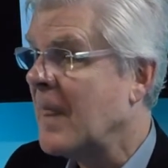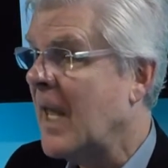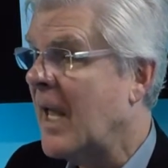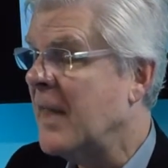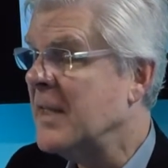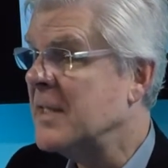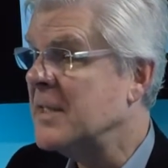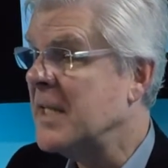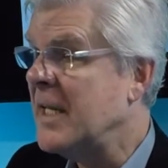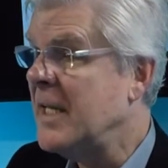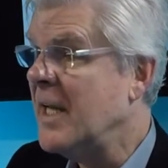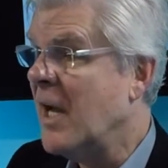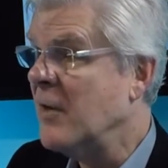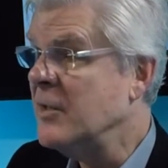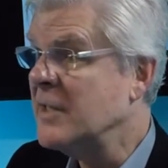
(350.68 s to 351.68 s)
And the
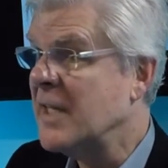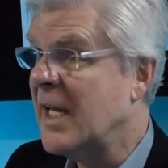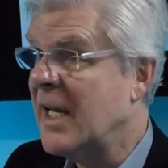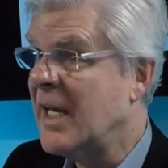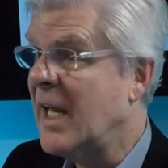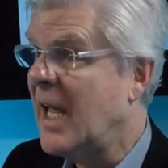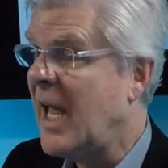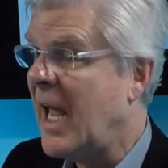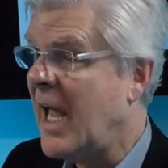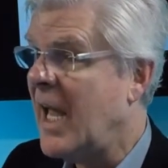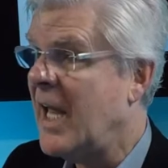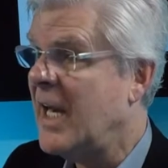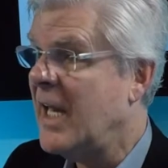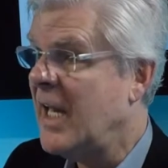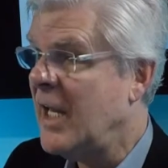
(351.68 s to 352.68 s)
CEO said,
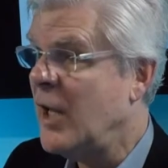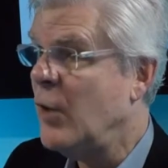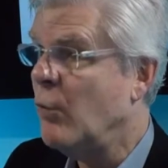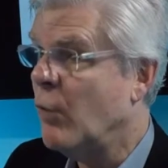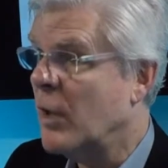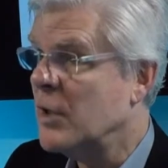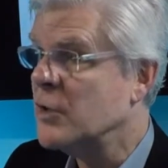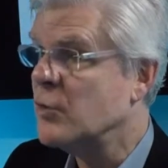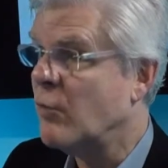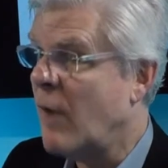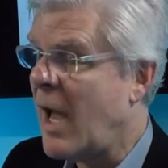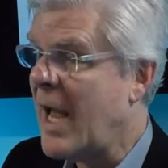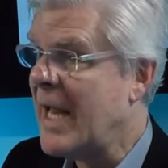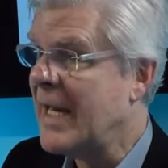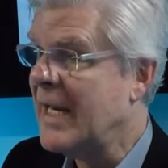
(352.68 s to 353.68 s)
and he was
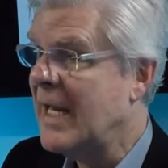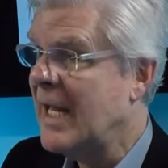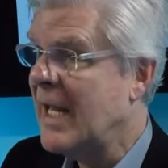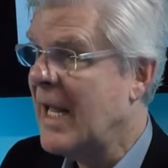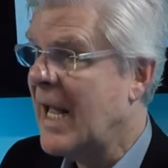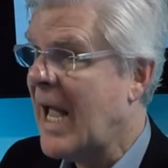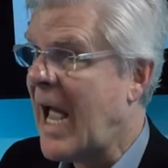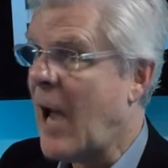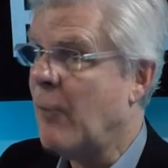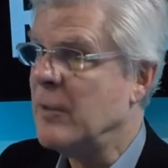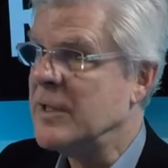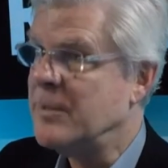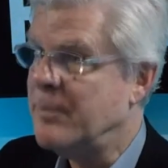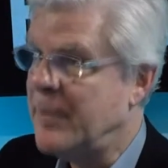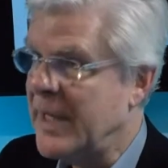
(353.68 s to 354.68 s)
right. I
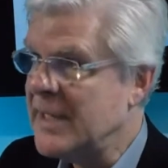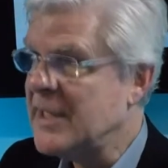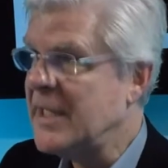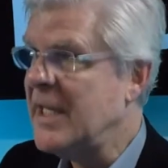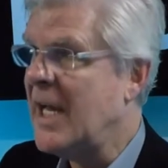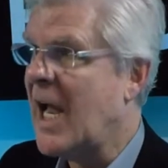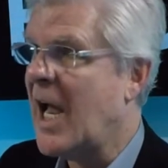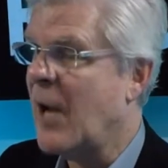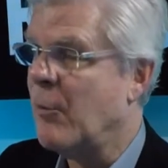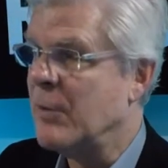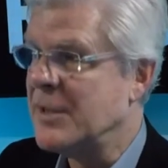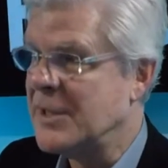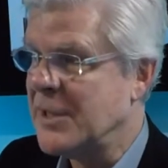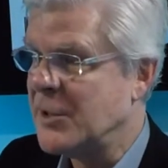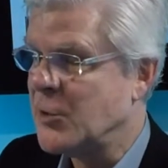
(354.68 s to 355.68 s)
was busy. I
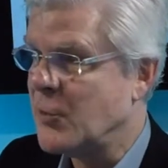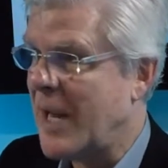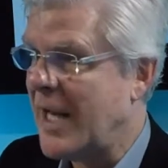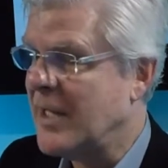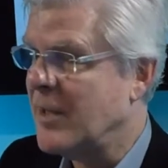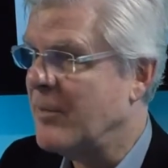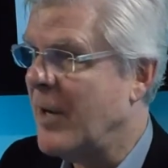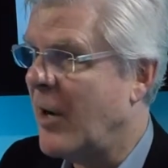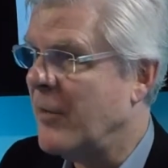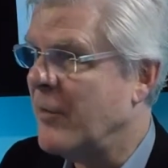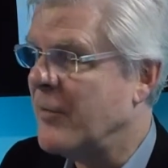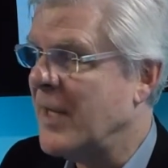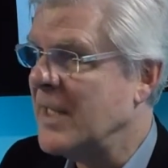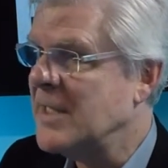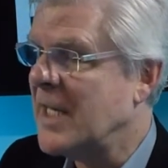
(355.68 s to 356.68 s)
was distracted by other
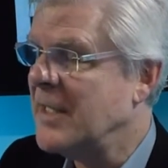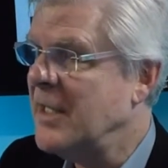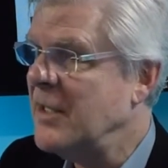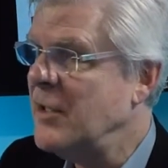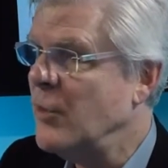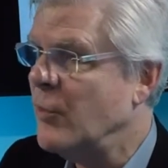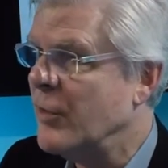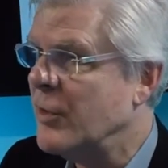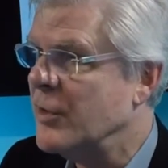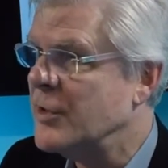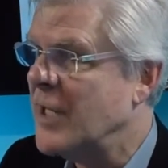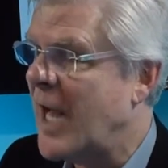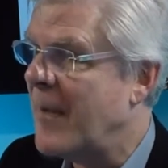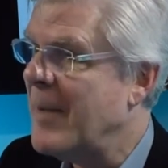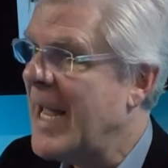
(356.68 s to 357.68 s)
things. I didn't do a good
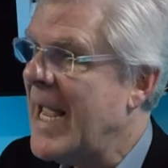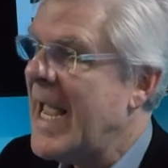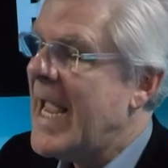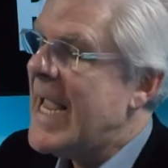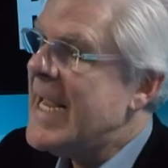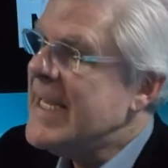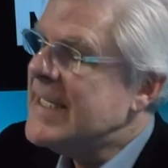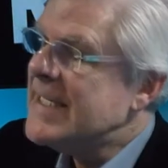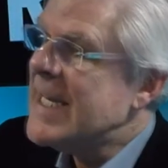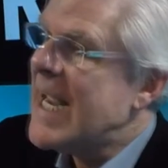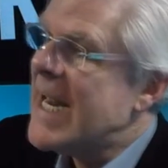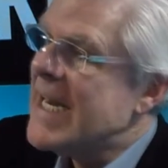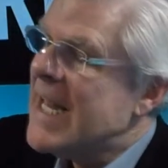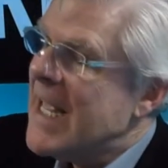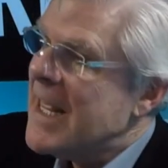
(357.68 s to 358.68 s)
job. He
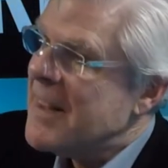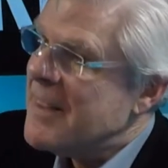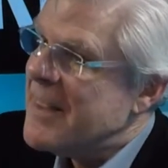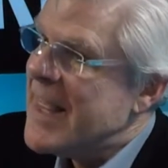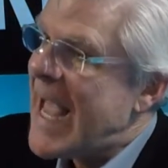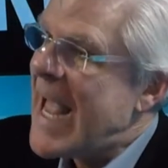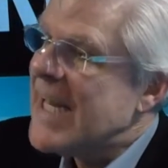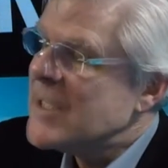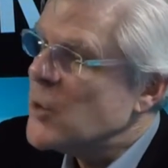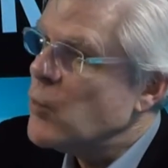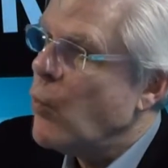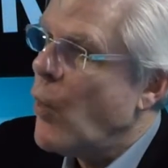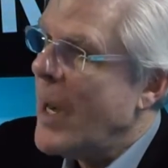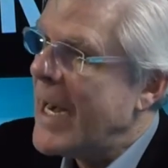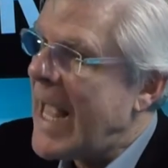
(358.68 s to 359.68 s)
said, that's
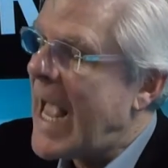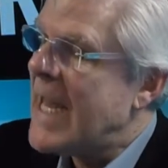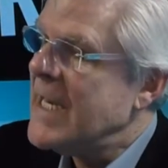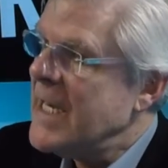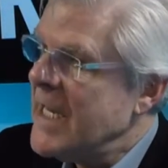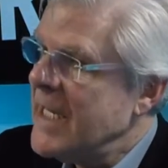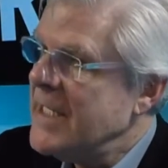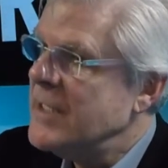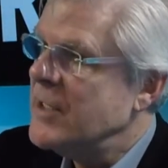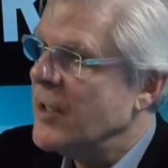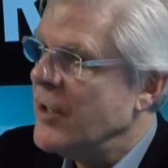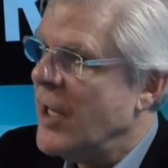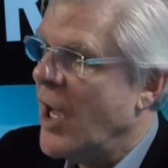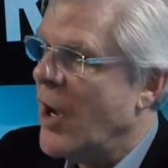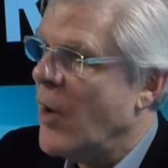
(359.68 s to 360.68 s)
what I need to
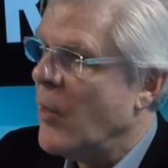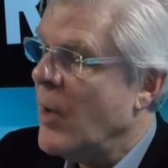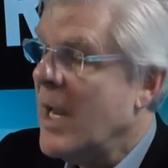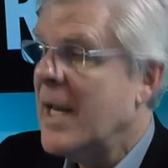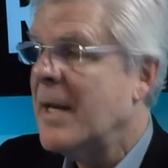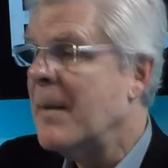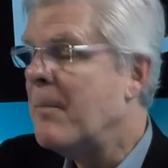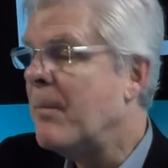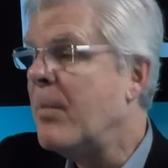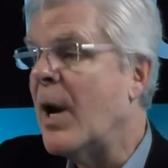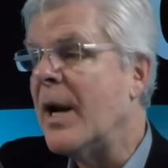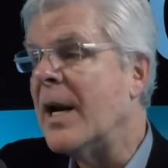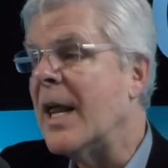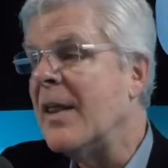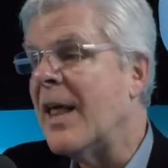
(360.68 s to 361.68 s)
know.
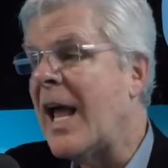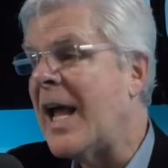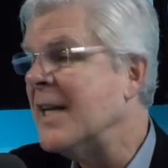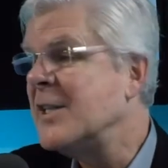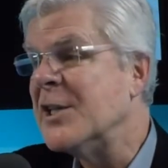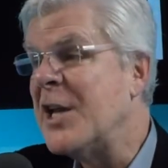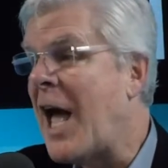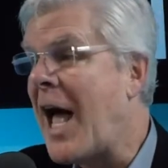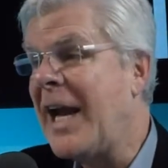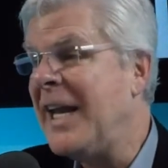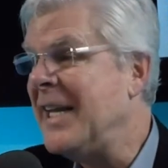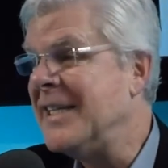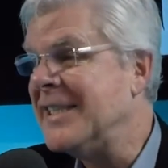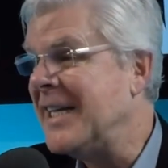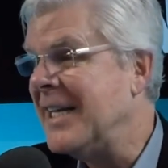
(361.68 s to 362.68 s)
But it's not
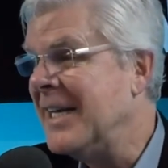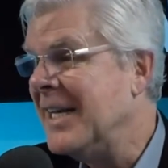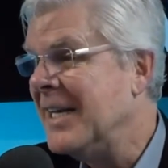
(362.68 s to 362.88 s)
easy.